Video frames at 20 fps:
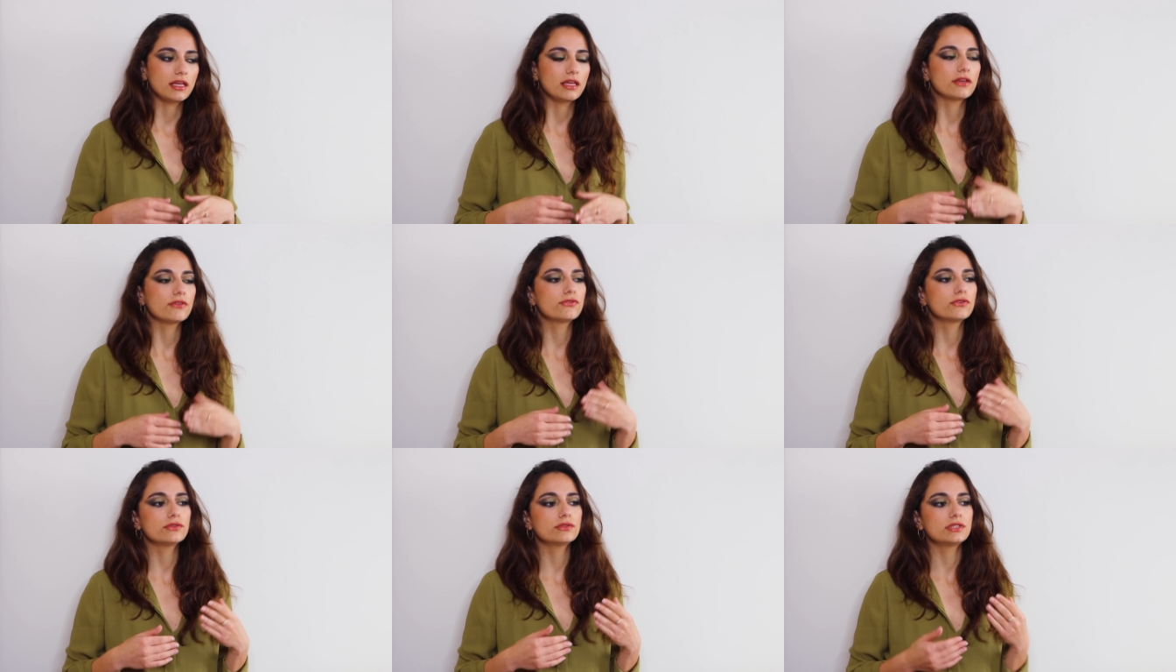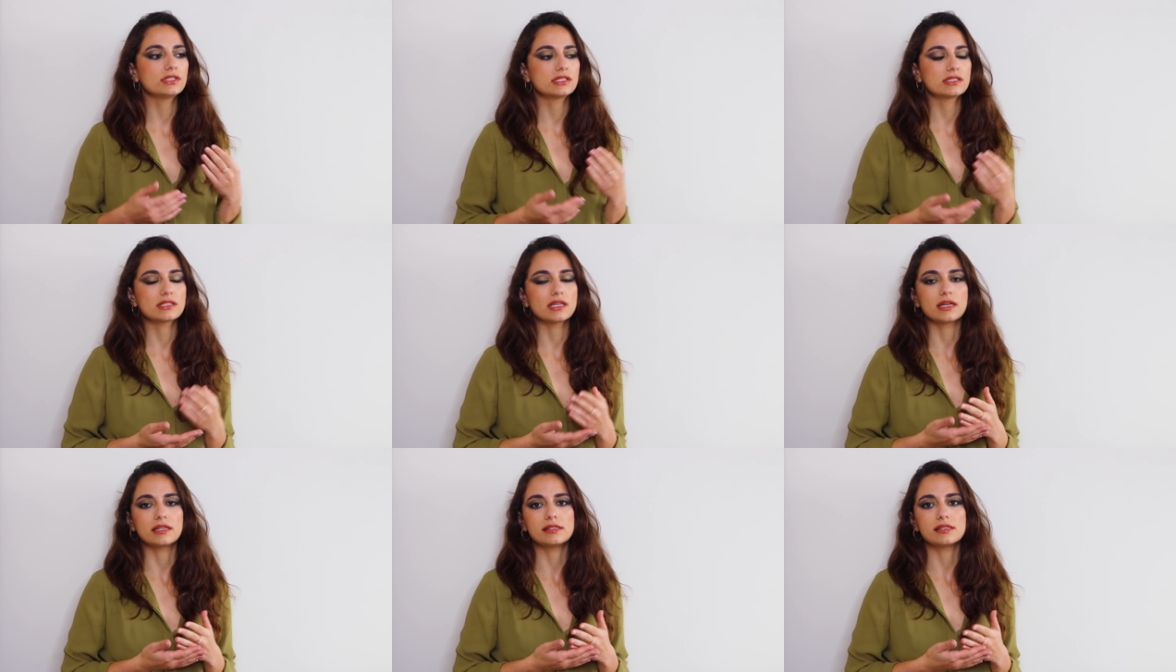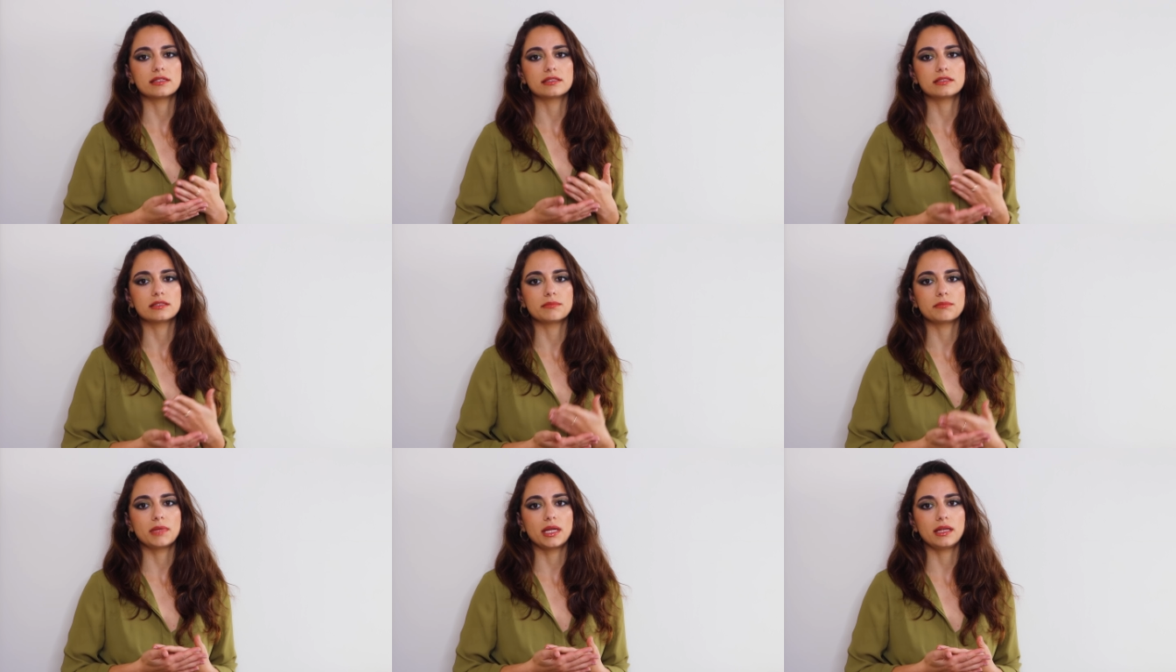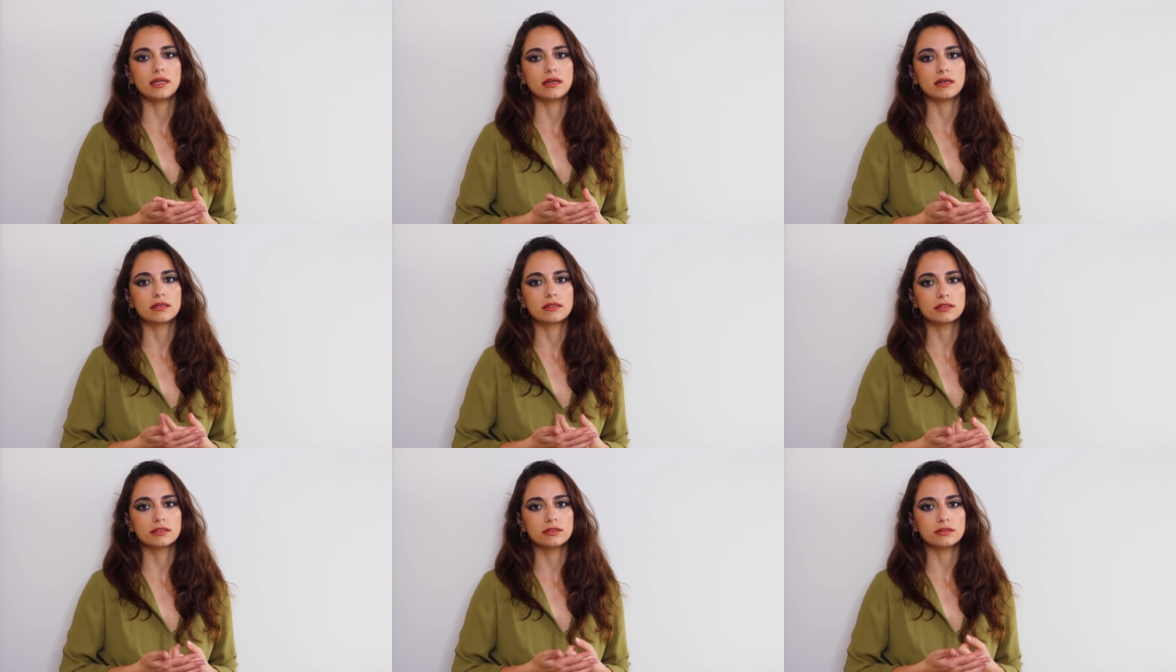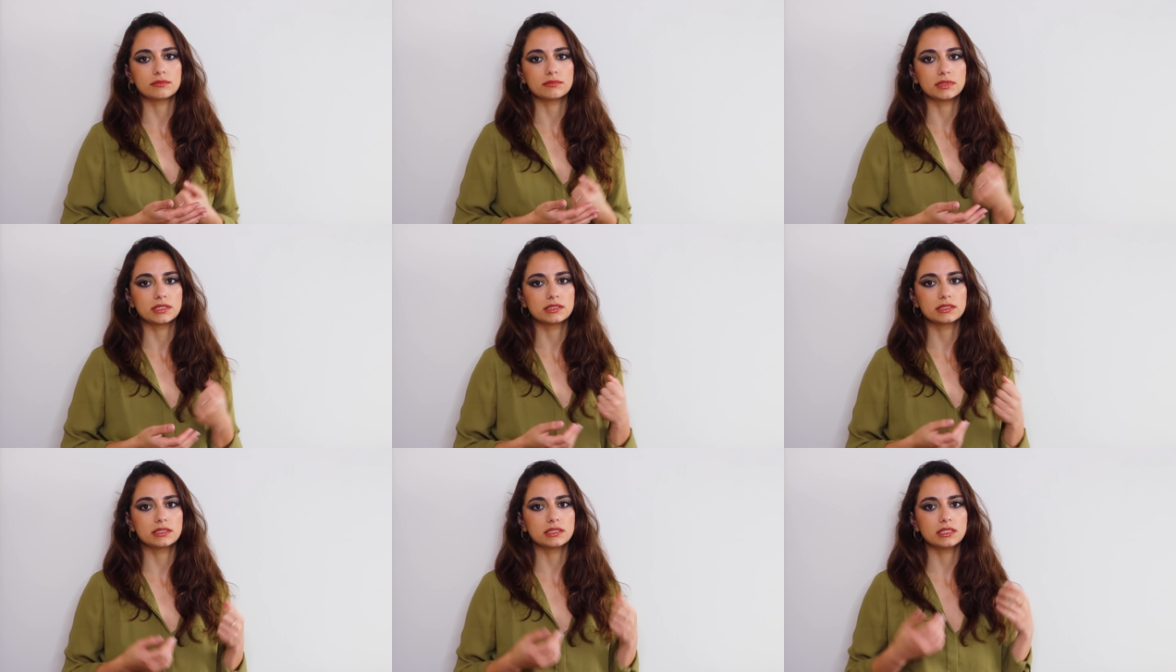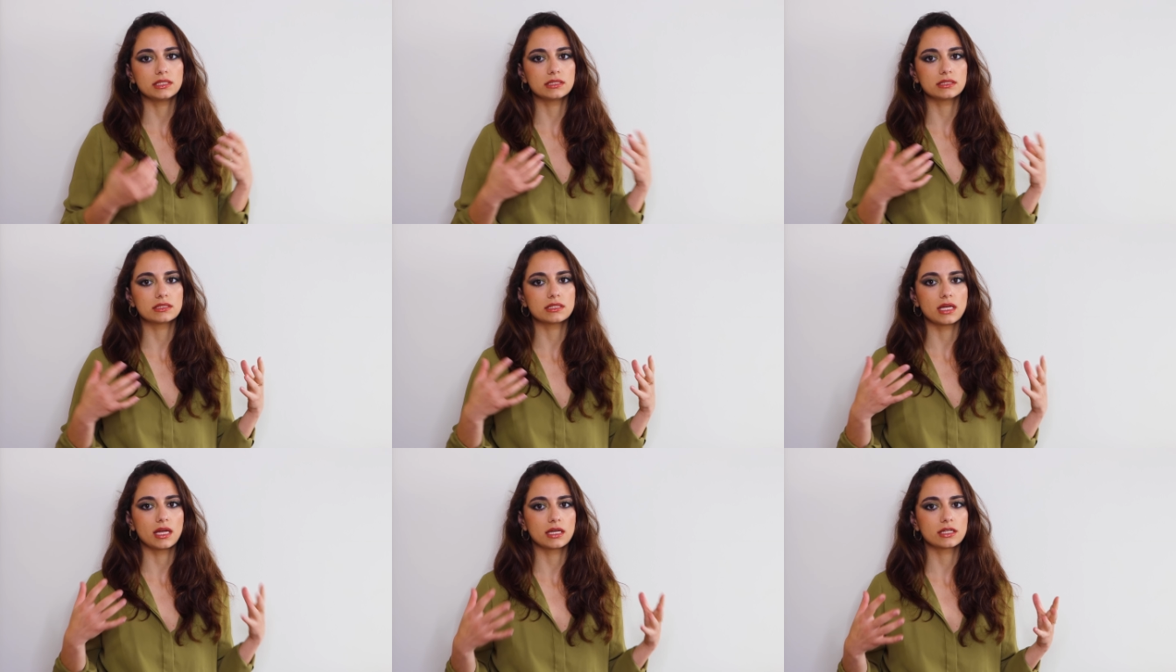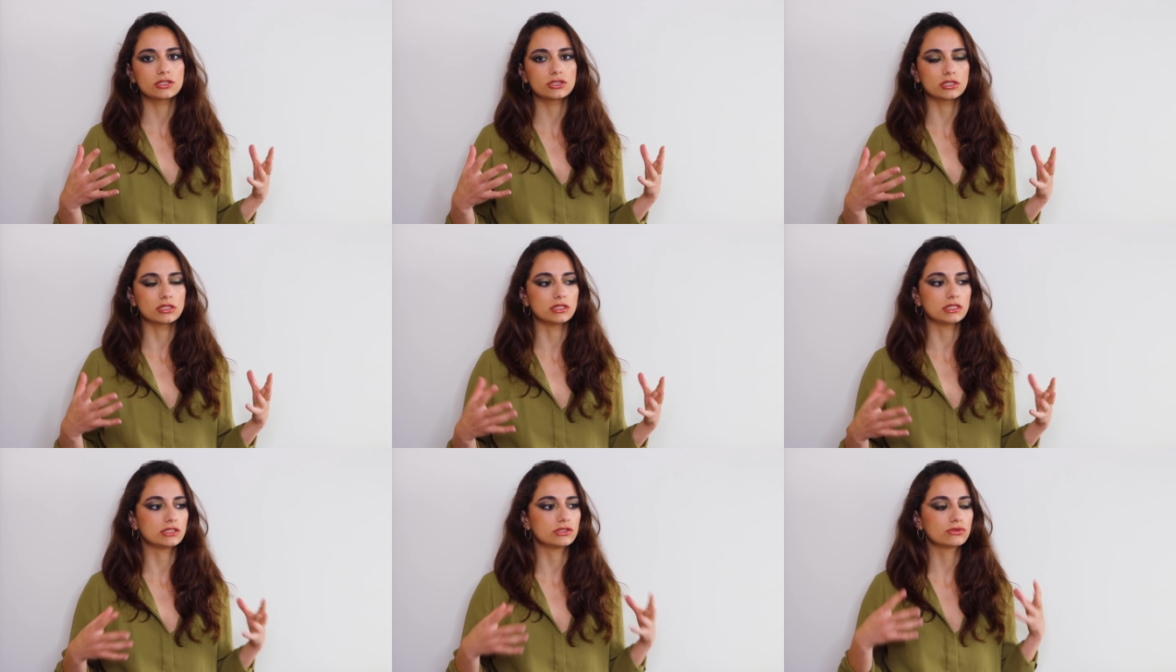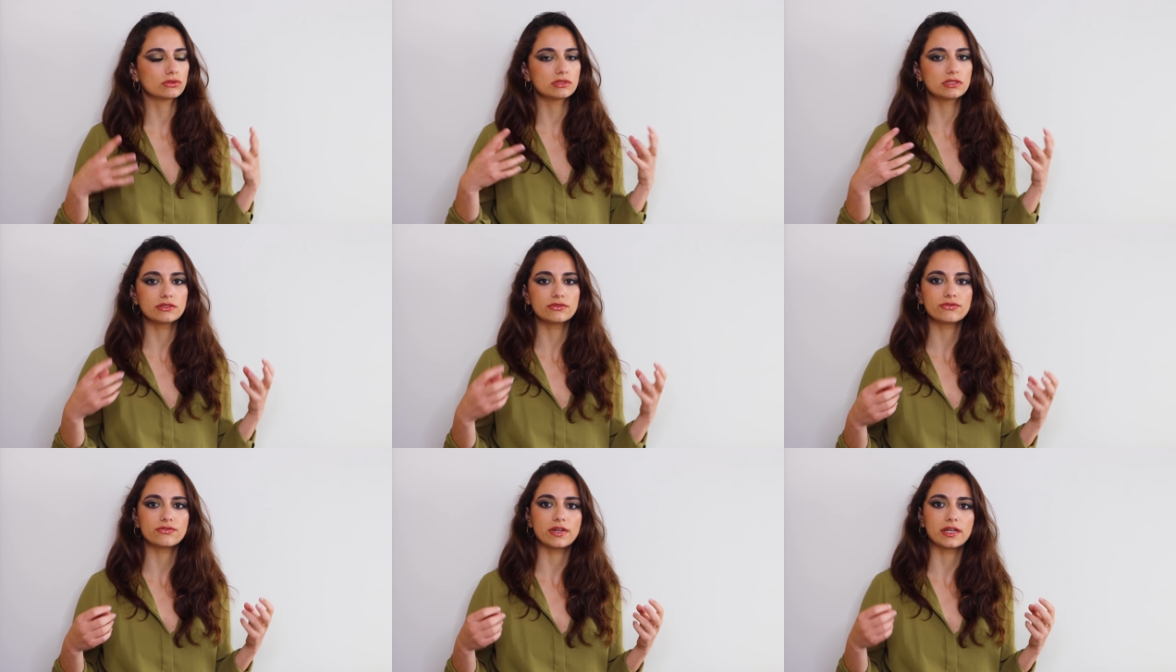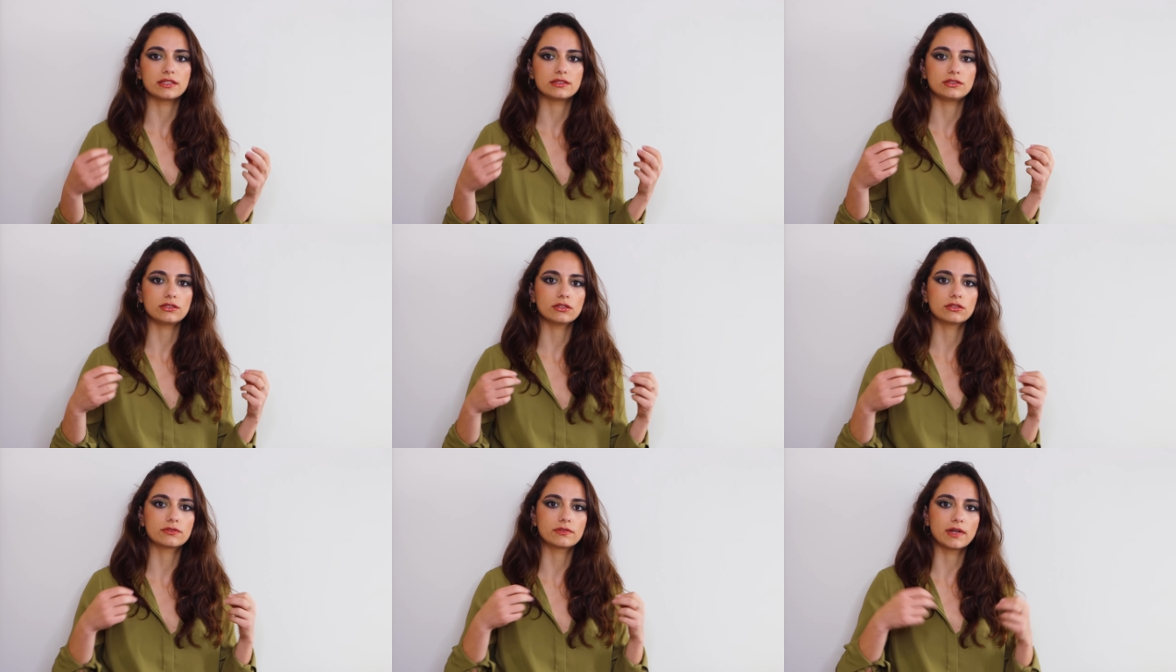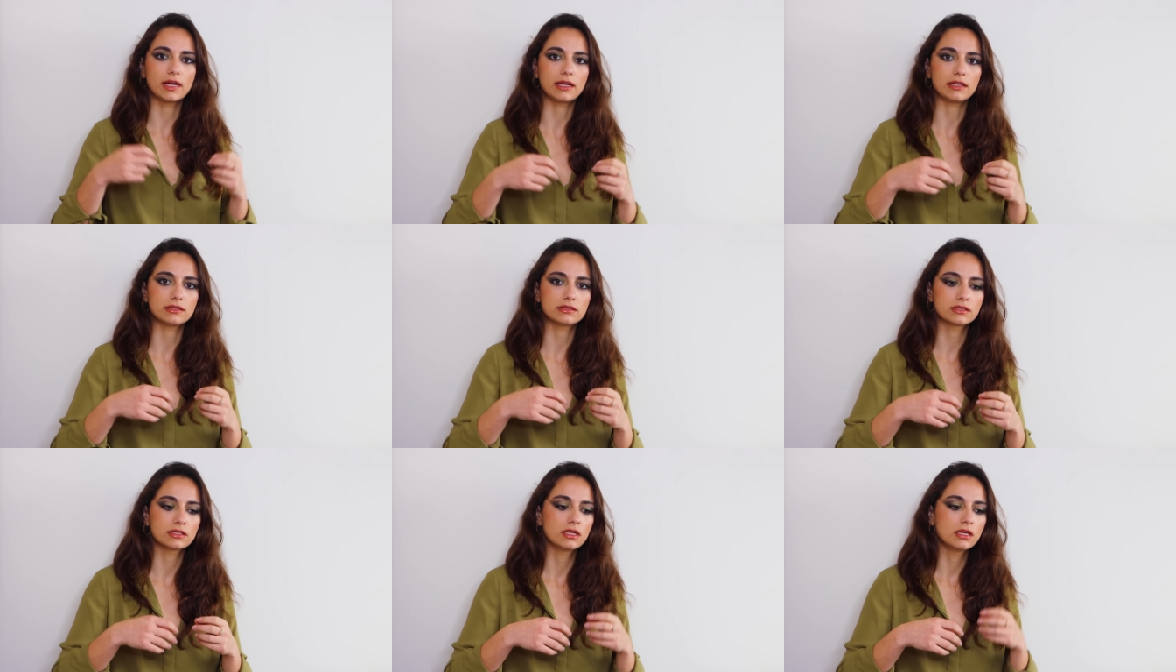If you decide that the main argument is actually to defend your right